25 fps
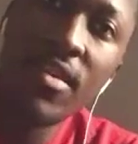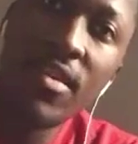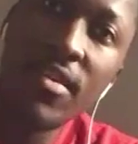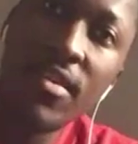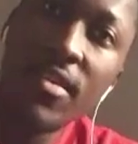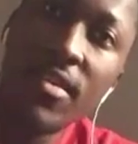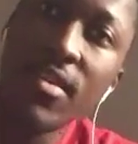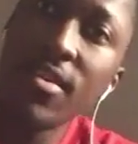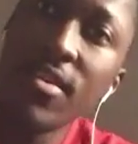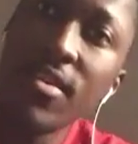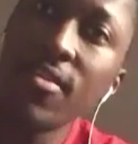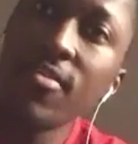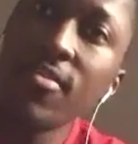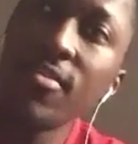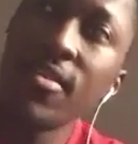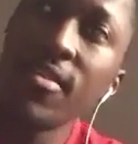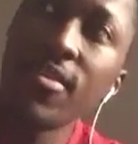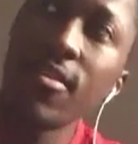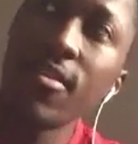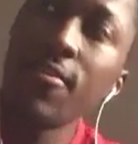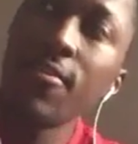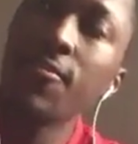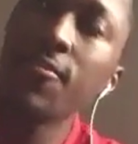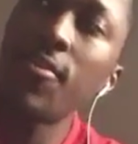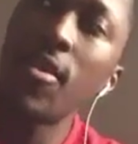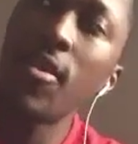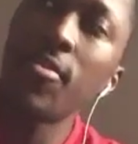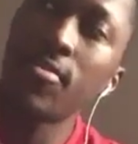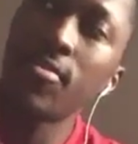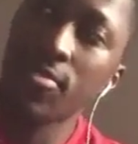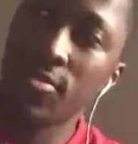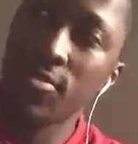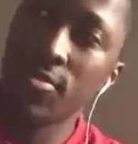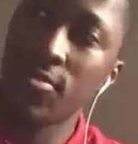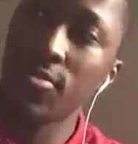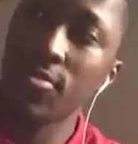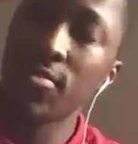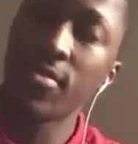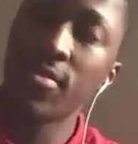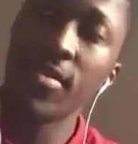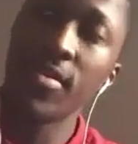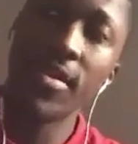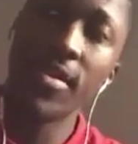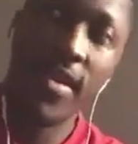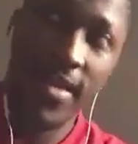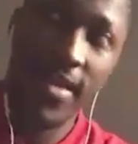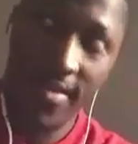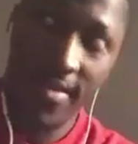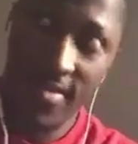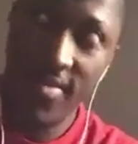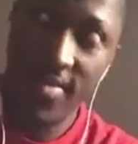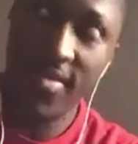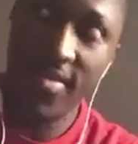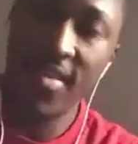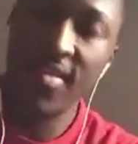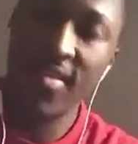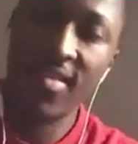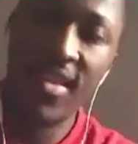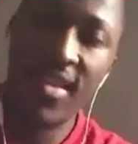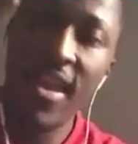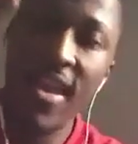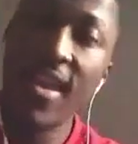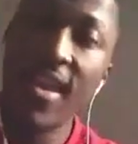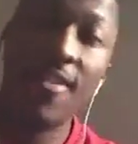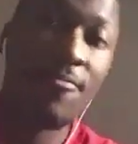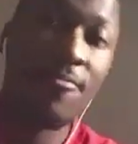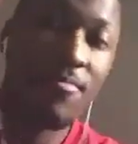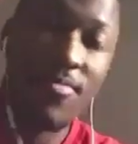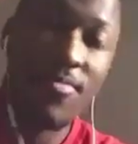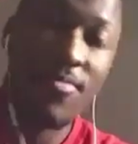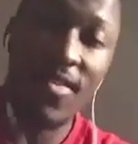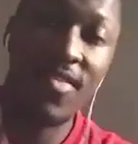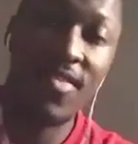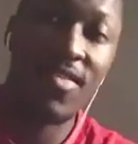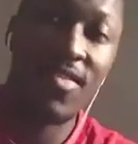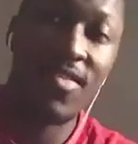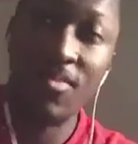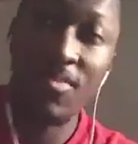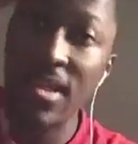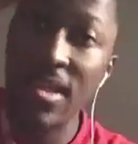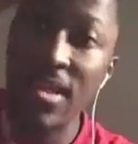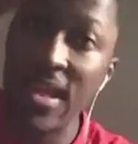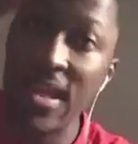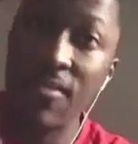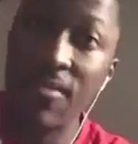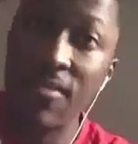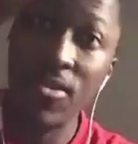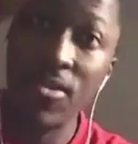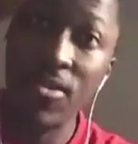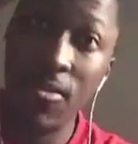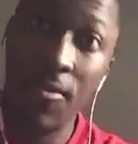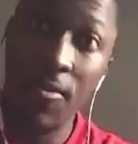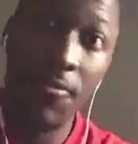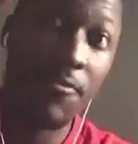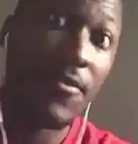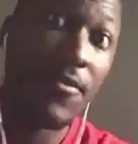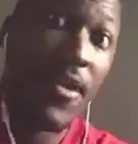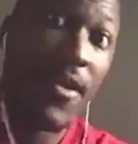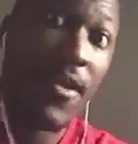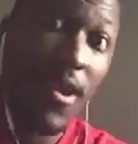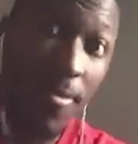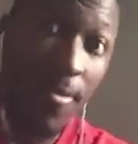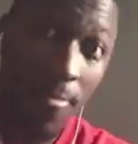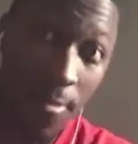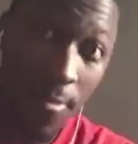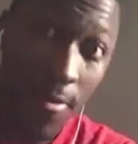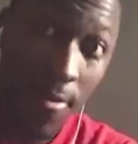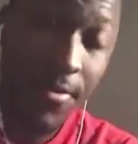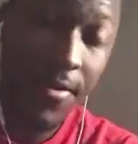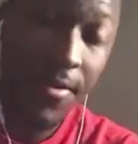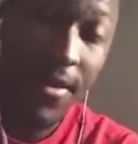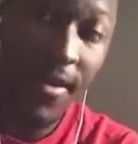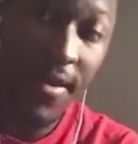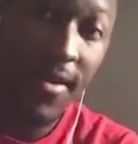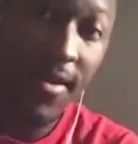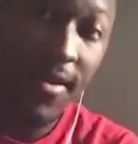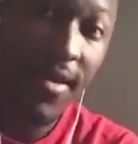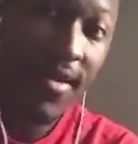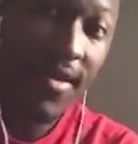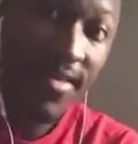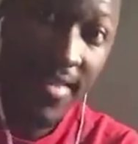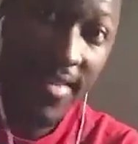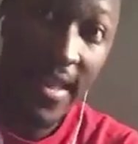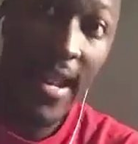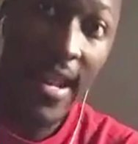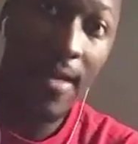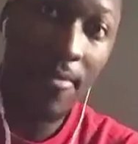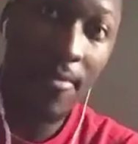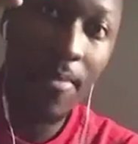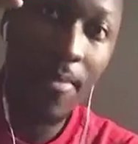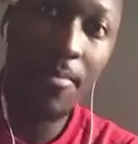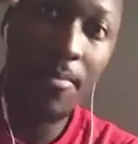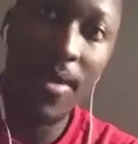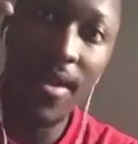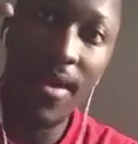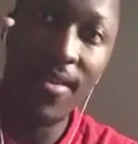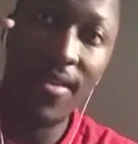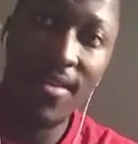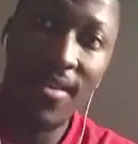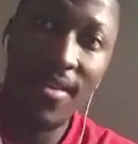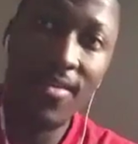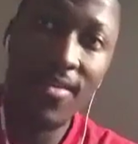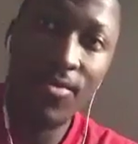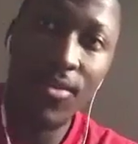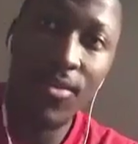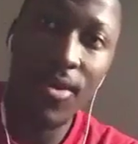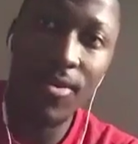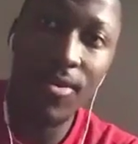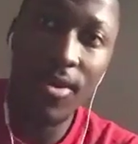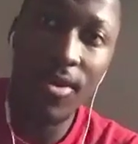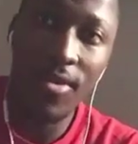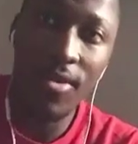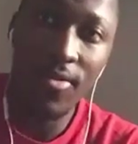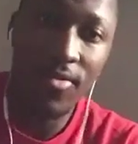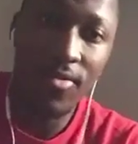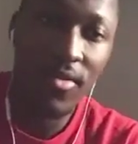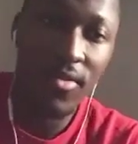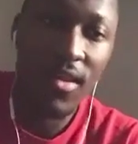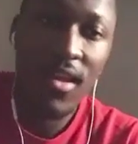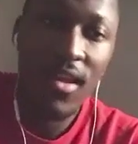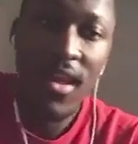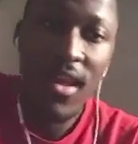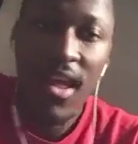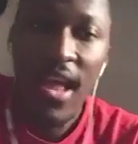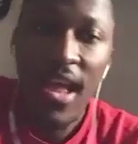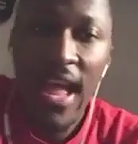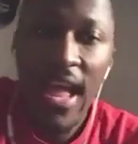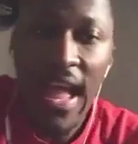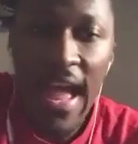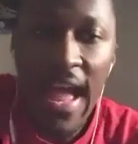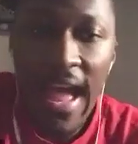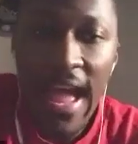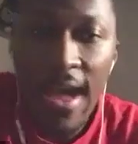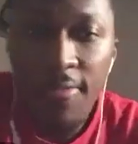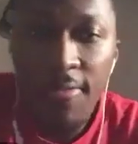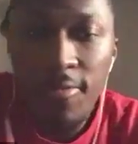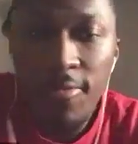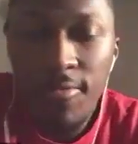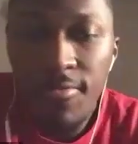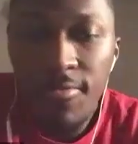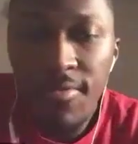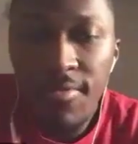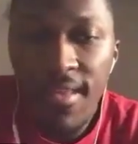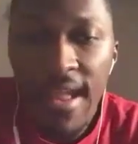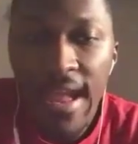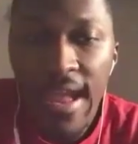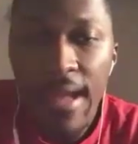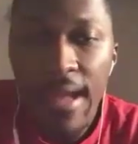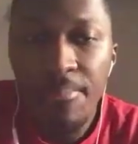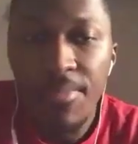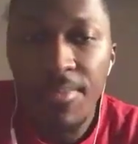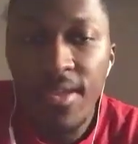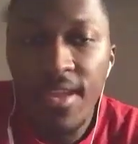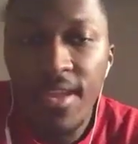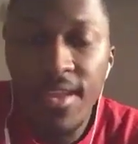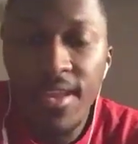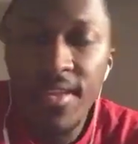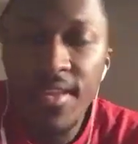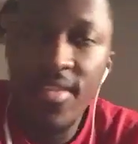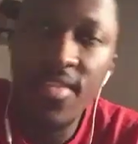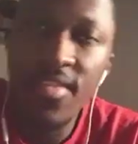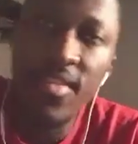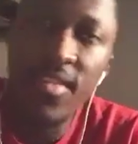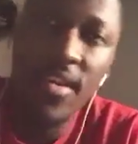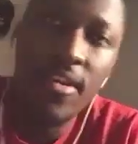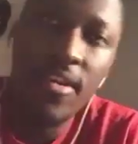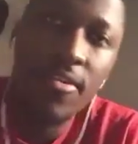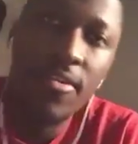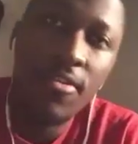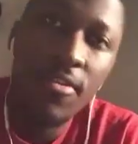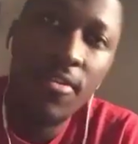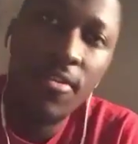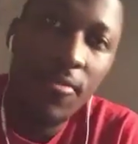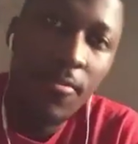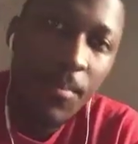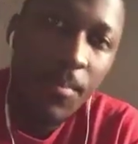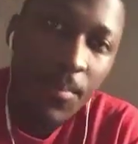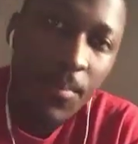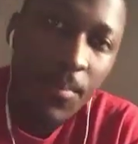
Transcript: a dude in your photos doing this is me giving you a fair warning that I'm gonna be in these photos. I will not begin to tell you